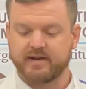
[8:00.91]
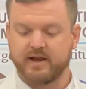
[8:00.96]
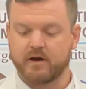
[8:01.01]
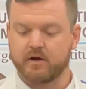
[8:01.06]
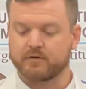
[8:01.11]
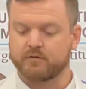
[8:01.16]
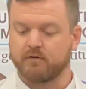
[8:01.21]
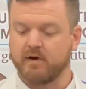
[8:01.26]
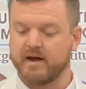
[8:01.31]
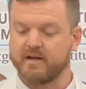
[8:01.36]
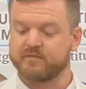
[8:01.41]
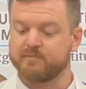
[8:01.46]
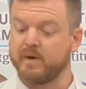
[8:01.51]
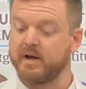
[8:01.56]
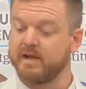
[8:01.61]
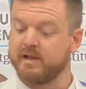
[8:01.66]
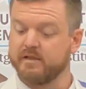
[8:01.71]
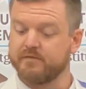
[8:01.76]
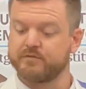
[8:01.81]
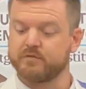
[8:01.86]
characterized
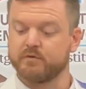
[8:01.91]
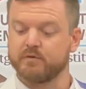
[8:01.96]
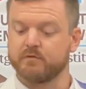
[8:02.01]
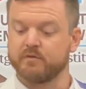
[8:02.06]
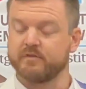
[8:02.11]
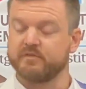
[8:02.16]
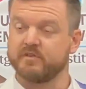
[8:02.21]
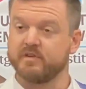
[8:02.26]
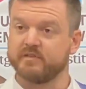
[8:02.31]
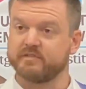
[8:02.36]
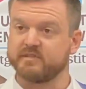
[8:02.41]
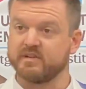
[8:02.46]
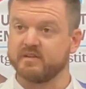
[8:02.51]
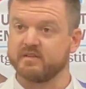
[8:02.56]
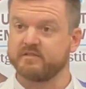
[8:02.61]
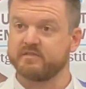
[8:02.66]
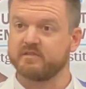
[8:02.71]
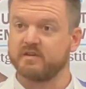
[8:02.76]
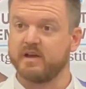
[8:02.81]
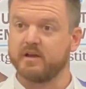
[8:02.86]
by insulin
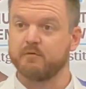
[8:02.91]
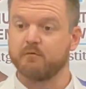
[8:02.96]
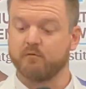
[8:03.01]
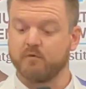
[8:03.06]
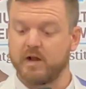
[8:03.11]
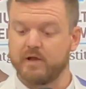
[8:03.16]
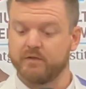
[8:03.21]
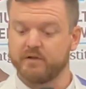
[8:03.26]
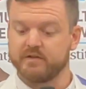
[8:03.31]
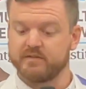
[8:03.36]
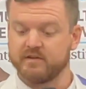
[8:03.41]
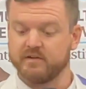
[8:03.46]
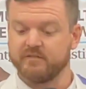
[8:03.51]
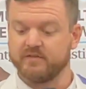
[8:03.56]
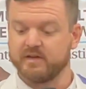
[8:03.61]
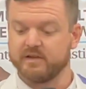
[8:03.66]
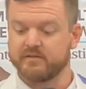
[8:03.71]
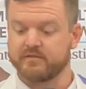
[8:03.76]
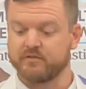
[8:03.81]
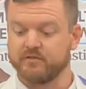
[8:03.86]
resistance and relative
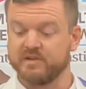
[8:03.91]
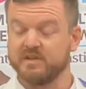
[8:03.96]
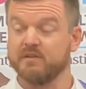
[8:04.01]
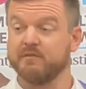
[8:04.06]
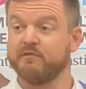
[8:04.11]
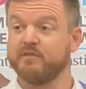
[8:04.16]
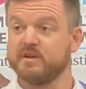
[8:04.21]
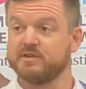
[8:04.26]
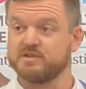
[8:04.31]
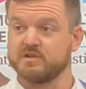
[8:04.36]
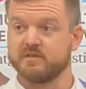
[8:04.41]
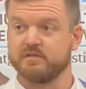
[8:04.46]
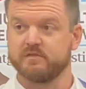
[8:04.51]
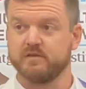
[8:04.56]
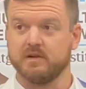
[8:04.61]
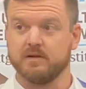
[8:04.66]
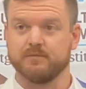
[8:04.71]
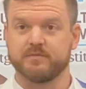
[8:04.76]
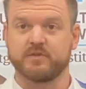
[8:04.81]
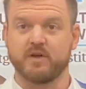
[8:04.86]
insulin
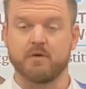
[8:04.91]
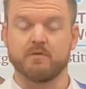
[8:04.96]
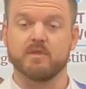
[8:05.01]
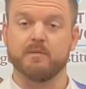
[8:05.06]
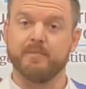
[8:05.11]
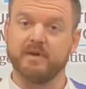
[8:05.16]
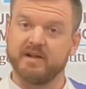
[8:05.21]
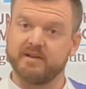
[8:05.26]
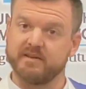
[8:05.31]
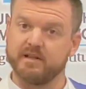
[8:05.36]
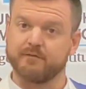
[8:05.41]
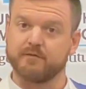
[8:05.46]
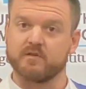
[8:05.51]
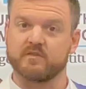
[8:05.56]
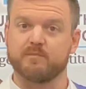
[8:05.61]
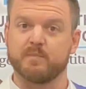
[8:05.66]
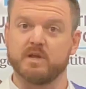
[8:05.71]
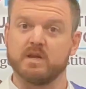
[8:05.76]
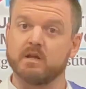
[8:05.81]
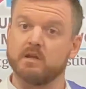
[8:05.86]
deficiency. So the big
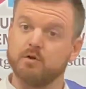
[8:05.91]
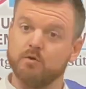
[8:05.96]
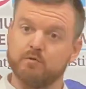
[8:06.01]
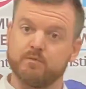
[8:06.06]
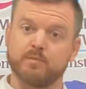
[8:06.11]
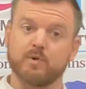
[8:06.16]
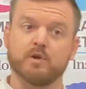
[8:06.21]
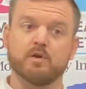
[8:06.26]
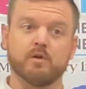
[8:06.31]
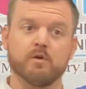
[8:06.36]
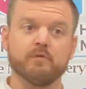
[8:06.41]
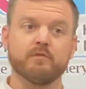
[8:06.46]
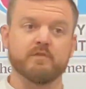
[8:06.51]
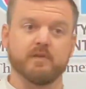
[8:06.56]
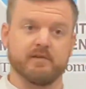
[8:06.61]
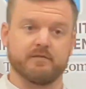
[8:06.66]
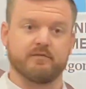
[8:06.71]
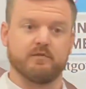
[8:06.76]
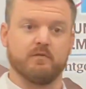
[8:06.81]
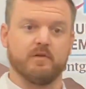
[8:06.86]
difference being you produce
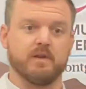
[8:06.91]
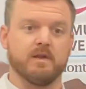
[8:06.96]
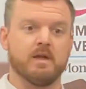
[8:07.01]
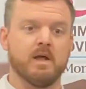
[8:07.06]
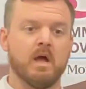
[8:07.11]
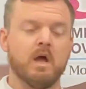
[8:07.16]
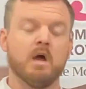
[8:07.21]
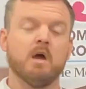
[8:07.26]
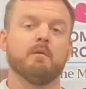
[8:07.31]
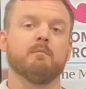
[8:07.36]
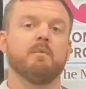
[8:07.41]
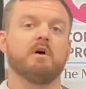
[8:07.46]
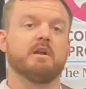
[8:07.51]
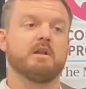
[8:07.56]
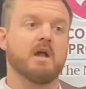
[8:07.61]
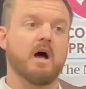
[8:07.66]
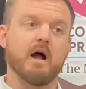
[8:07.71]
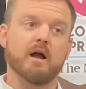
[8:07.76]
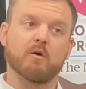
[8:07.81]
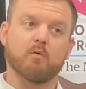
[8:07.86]
insulin, but
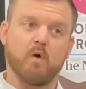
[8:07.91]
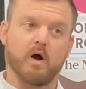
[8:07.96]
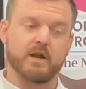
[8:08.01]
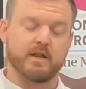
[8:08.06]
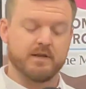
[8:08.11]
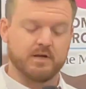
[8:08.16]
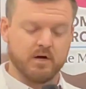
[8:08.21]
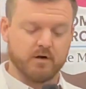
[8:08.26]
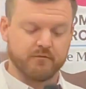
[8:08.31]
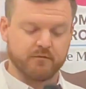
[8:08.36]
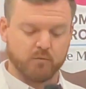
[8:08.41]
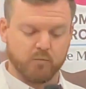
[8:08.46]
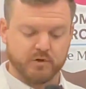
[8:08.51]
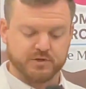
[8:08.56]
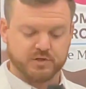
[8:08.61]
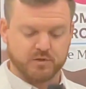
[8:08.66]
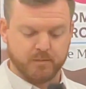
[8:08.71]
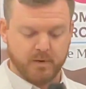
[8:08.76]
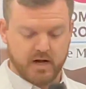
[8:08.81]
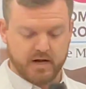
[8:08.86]
not quite enough for
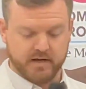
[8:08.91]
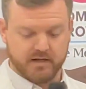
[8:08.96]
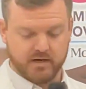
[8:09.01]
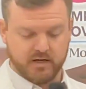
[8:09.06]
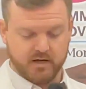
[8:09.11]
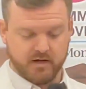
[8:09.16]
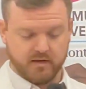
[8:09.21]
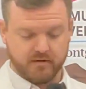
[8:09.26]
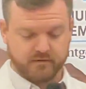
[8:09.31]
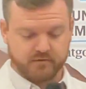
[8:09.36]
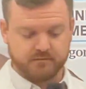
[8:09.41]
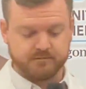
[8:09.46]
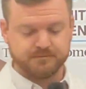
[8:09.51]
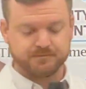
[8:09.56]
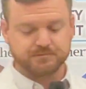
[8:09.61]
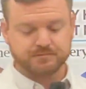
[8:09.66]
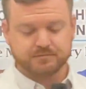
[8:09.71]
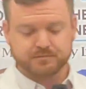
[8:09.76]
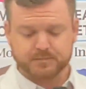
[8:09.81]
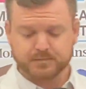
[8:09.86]
what your body needs.
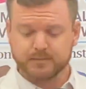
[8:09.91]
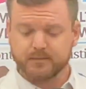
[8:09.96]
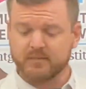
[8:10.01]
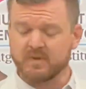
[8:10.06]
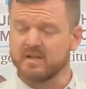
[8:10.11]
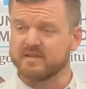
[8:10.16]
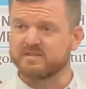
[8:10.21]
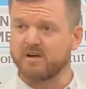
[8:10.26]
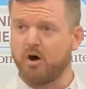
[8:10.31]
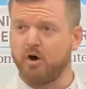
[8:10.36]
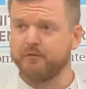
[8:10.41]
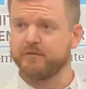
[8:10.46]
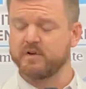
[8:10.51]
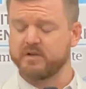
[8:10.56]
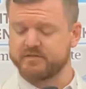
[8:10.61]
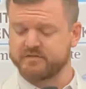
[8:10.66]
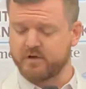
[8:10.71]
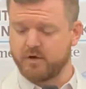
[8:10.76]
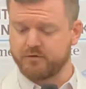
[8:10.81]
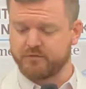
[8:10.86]
It's
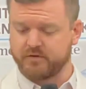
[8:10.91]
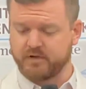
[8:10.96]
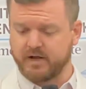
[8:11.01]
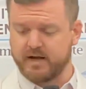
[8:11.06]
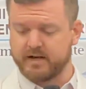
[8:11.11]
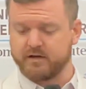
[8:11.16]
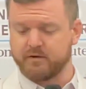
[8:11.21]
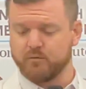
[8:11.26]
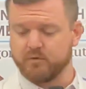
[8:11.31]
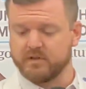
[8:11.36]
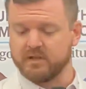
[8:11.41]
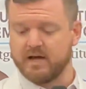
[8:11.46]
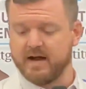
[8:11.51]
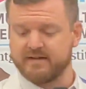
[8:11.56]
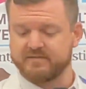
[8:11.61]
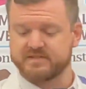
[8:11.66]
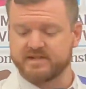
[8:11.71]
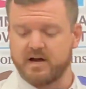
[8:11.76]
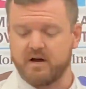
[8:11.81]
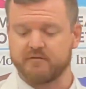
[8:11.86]
often associated with
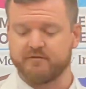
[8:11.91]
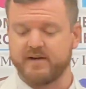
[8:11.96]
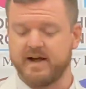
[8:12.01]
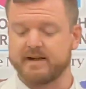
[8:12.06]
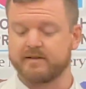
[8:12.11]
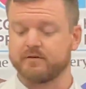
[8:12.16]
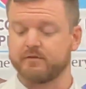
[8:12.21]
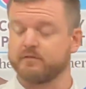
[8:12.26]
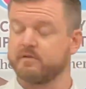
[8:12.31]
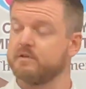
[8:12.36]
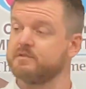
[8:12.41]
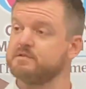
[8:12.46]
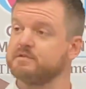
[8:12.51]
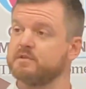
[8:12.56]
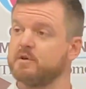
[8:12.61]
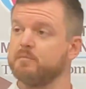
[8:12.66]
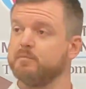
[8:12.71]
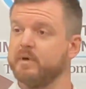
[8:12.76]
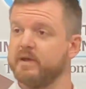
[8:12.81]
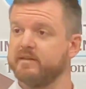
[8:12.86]
lifestyle factors such
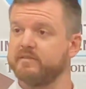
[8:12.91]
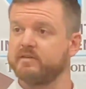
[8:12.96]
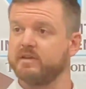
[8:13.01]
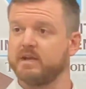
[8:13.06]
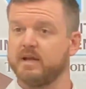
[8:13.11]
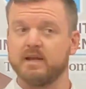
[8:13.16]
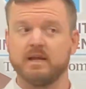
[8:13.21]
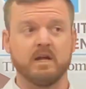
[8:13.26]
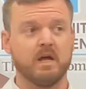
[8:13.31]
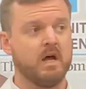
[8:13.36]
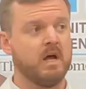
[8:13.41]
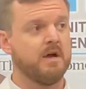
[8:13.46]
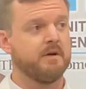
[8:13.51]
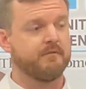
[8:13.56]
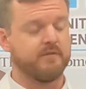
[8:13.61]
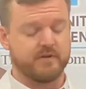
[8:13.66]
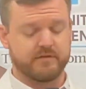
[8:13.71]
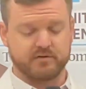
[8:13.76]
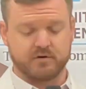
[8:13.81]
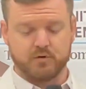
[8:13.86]
as obesity,
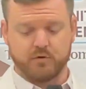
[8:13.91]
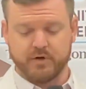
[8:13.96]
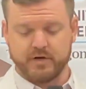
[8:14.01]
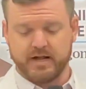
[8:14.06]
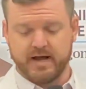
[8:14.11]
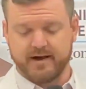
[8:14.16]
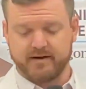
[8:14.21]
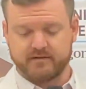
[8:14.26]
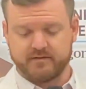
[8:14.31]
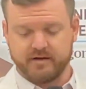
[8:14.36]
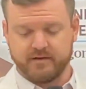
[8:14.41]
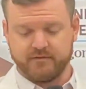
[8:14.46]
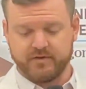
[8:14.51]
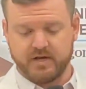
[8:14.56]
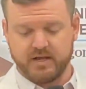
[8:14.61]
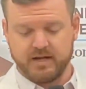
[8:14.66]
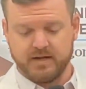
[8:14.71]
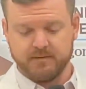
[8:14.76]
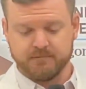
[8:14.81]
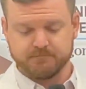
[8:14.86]
physical
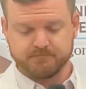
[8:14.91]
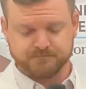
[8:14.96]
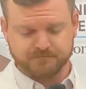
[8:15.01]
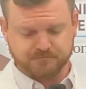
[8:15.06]
inactivity,